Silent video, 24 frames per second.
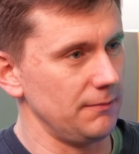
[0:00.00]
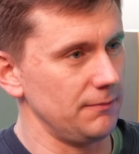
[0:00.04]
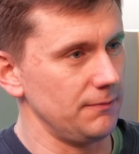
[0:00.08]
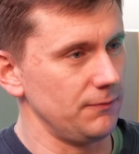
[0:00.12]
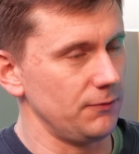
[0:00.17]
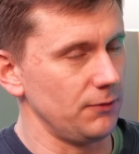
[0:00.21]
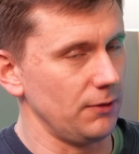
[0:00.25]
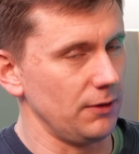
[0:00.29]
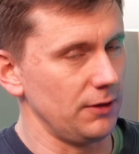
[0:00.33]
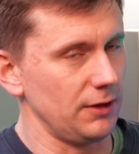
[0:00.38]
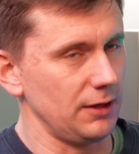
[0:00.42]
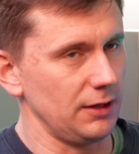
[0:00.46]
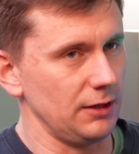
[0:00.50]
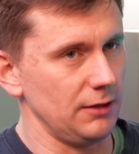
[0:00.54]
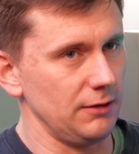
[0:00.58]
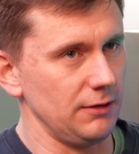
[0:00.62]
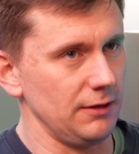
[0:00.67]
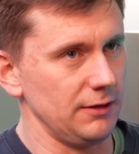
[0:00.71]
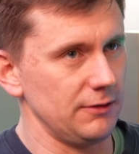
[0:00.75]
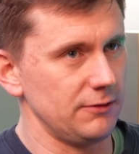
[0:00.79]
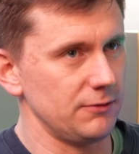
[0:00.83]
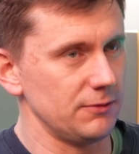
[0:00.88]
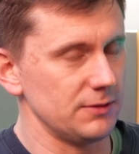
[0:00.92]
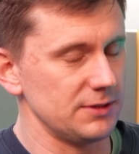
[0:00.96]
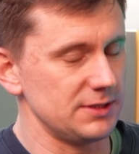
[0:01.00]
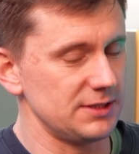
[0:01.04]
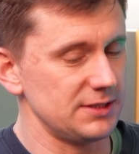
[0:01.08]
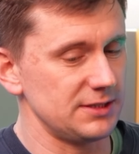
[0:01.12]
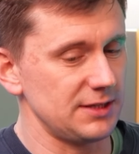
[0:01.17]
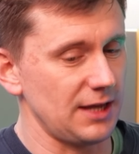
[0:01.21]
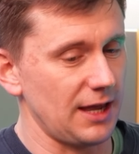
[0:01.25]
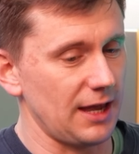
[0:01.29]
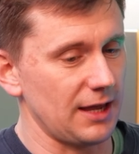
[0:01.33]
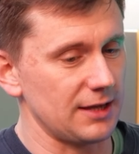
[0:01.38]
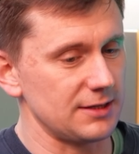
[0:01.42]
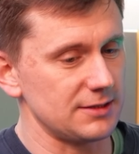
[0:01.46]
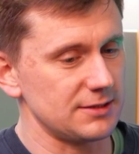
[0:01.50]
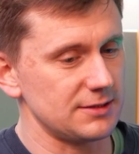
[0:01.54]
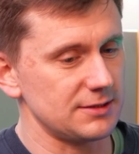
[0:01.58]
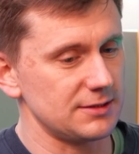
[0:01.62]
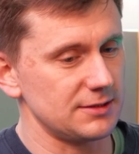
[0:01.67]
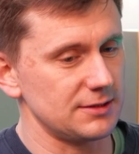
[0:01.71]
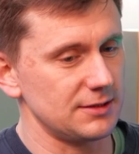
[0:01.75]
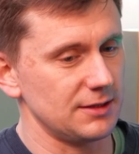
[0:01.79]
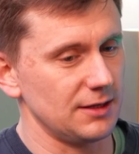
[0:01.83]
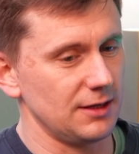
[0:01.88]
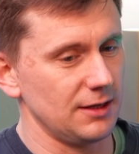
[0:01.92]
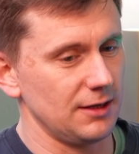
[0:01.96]
So I think you need to
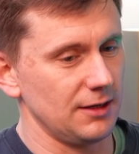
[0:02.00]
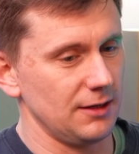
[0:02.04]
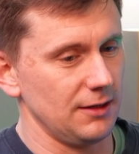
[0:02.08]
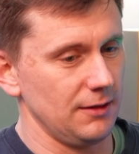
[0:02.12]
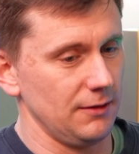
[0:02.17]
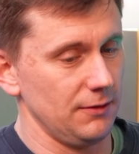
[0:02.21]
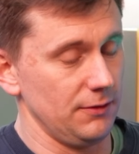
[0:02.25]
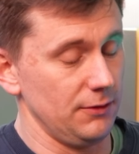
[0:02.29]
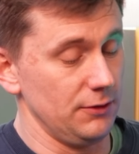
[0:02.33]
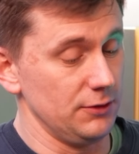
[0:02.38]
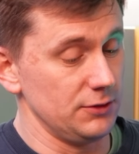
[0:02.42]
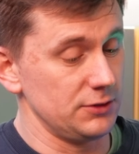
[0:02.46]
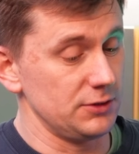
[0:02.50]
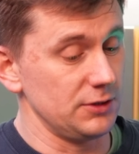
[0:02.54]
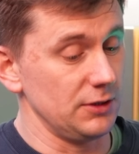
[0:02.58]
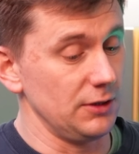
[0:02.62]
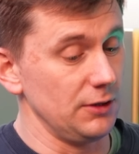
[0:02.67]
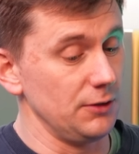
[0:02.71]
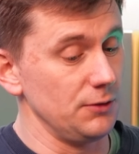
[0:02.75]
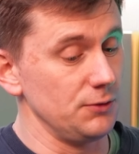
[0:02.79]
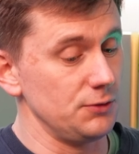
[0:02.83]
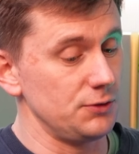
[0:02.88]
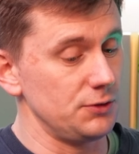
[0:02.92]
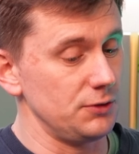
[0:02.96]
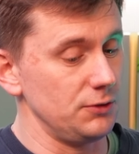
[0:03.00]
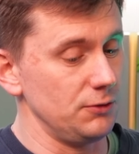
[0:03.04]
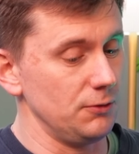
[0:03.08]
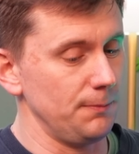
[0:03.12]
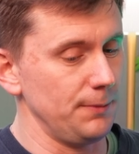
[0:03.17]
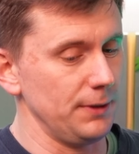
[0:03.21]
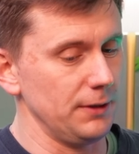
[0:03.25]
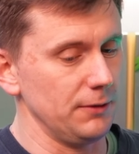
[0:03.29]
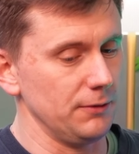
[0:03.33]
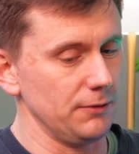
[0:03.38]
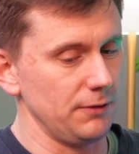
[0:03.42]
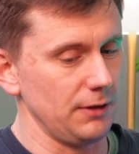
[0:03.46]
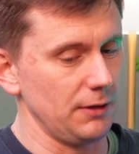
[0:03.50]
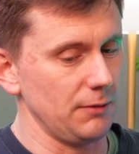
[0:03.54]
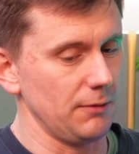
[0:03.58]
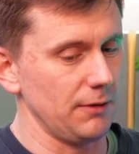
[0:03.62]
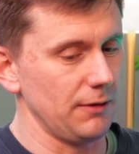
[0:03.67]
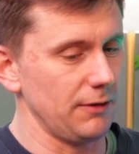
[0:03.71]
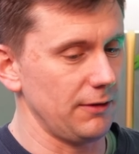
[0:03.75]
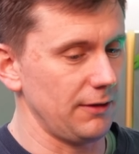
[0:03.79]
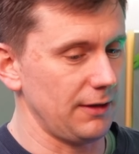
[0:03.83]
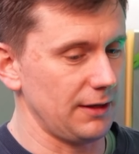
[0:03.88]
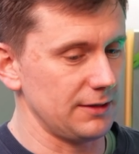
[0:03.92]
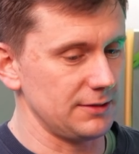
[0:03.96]
assess the solution you're building,
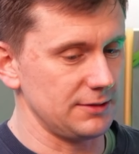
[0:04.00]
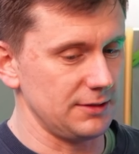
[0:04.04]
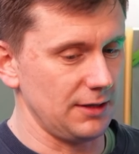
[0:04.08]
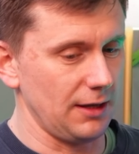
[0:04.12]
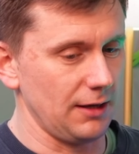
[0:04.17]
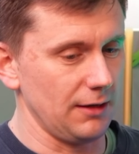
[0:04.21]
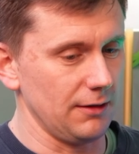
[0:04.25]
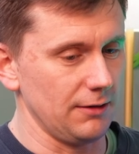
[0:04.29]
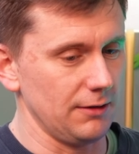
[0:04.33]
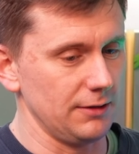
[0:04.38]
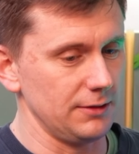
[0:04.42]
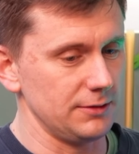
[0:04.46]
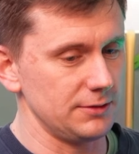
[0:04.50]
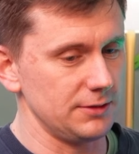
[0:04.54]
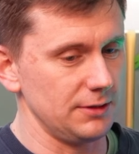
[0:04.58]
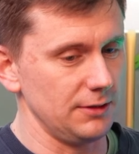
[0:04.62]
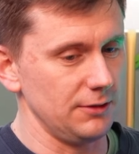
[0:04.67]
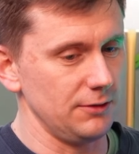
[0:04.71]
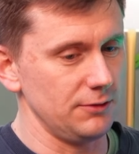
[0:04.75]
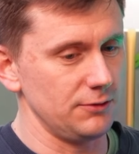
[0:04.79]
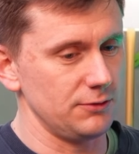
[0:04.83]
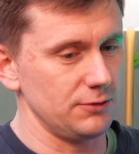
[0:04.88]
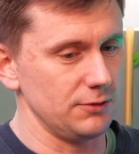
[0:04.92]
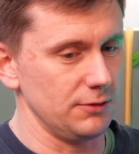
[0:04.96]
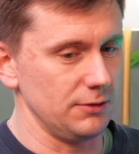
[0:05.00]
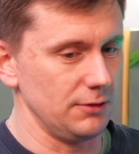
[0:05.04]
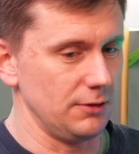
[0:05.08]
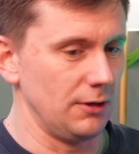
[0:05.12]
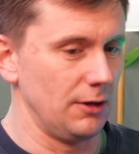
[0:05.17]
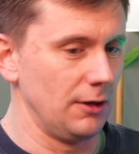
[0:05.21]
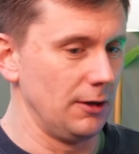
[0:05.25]
whether that's an AI solution,